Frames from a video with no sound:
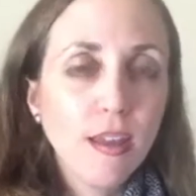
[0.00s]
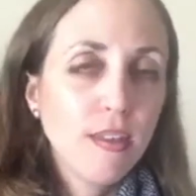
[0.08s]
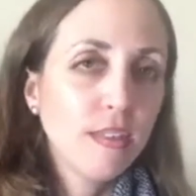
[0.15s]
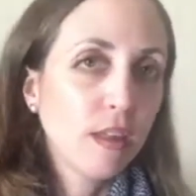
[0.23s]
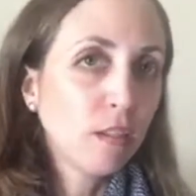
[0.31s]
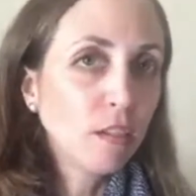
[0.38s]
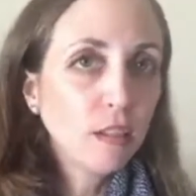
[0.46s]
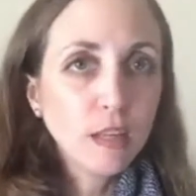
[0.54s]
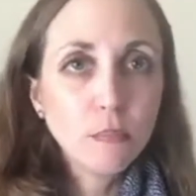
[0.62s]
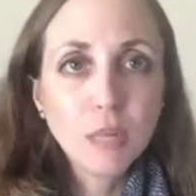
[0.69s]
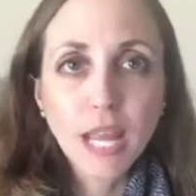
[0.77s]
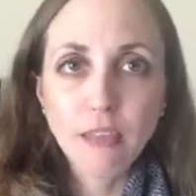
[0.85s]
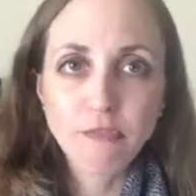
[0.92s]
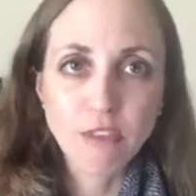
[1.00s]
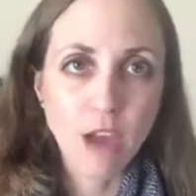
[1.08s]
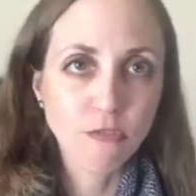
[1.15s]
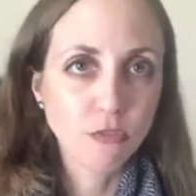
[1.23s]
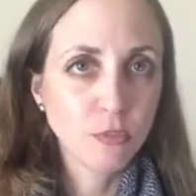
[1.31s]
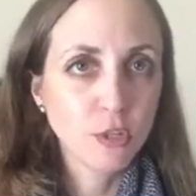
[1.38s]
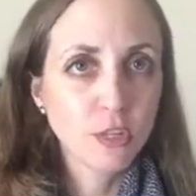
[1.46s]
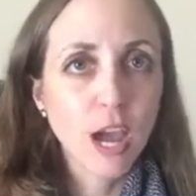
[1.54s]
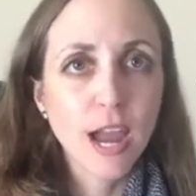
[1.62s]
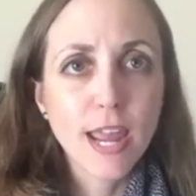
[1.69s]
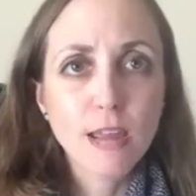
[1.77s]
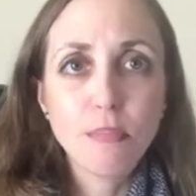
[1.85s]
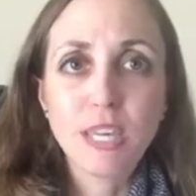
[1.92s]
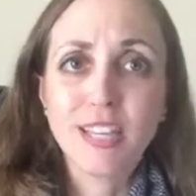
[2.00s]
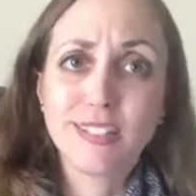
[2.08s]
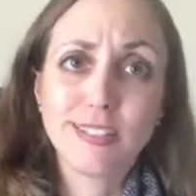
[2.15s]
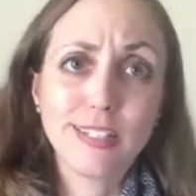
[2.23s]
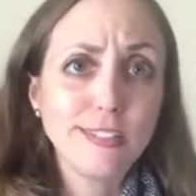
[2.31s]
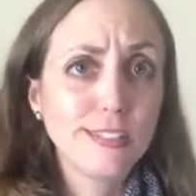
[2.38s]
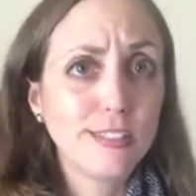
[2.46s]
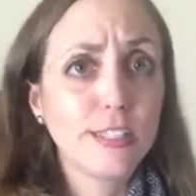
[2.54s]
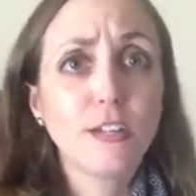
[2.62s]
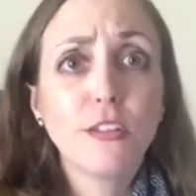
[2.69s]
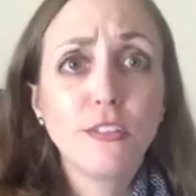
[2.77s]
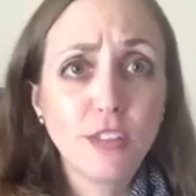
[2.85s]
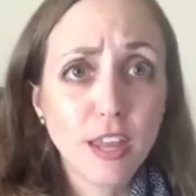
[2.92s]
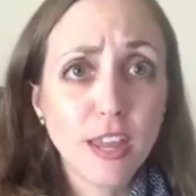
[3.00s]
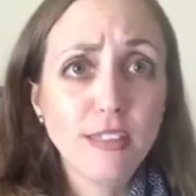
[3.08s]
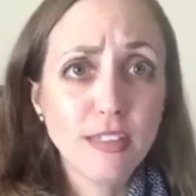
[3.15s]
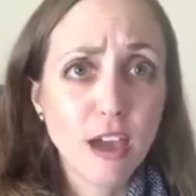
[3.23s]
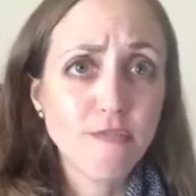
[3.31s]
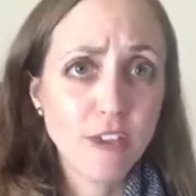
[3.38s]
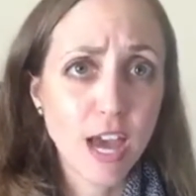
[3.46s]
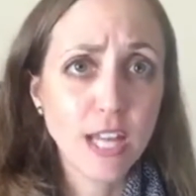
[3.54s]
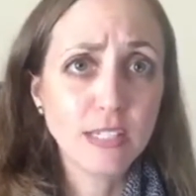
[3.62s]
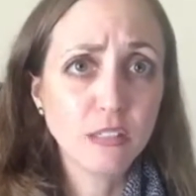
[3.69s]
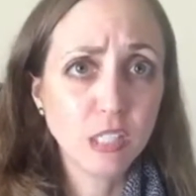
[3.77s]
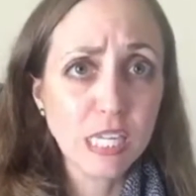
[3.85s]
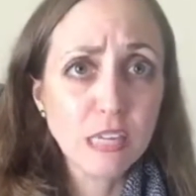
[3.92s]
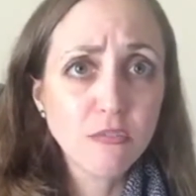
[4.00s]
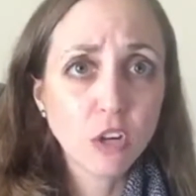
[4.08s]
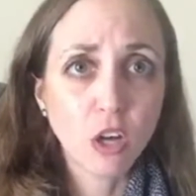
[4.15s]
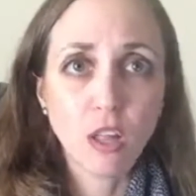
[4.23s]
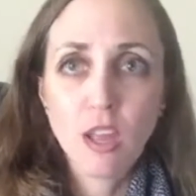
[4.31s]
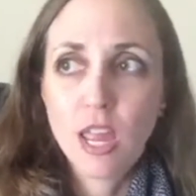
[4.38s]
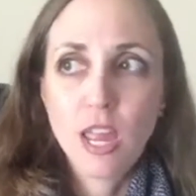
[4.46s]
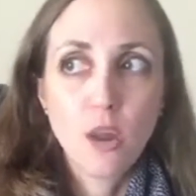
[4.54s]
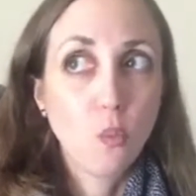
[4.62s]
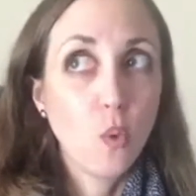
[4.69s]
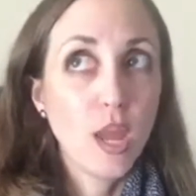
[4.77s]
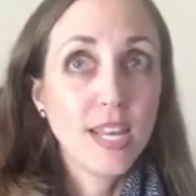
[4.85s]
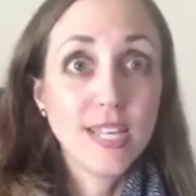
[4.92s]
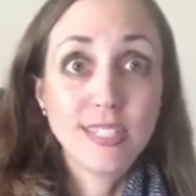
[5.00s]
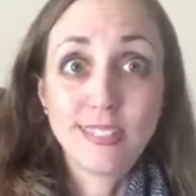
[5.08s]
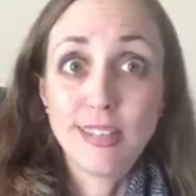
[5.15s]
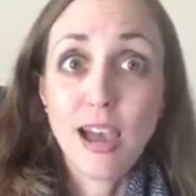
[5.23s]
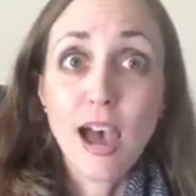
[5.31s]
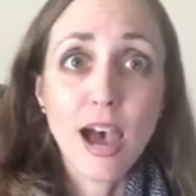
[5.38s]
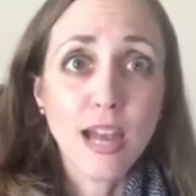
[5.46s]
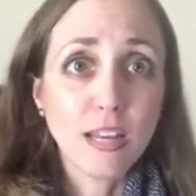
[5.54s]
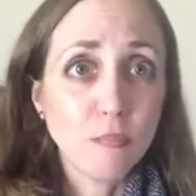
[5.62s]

They eliminate fat from their diet because they still think that fat is evil, when it's not.